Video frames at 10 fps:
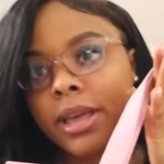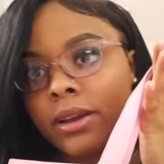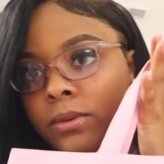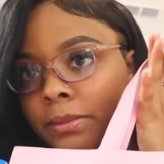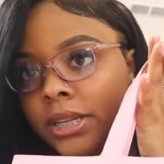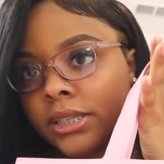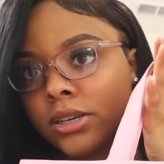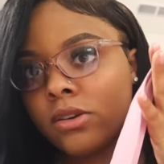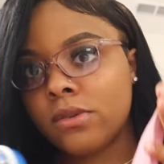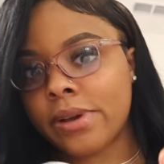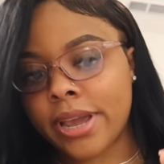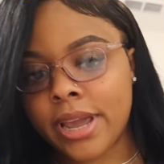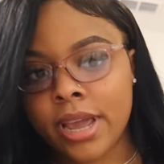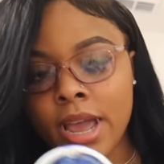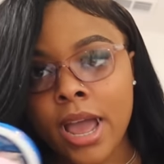Black Women is
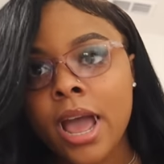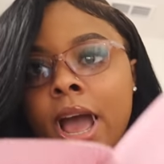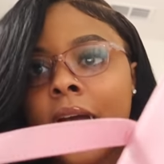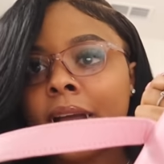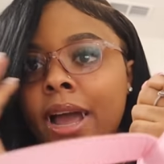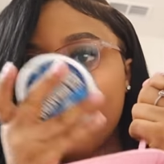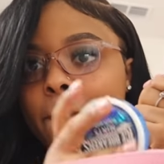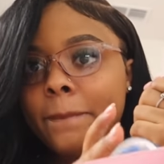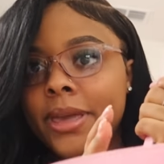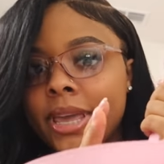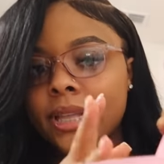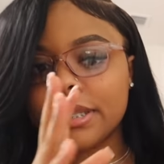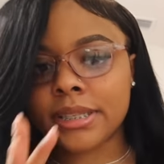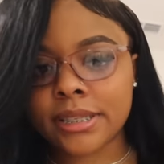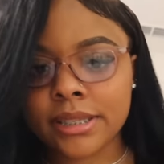going. I got
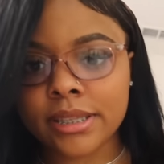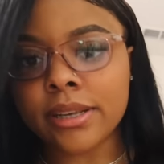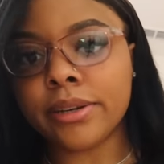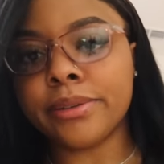mints.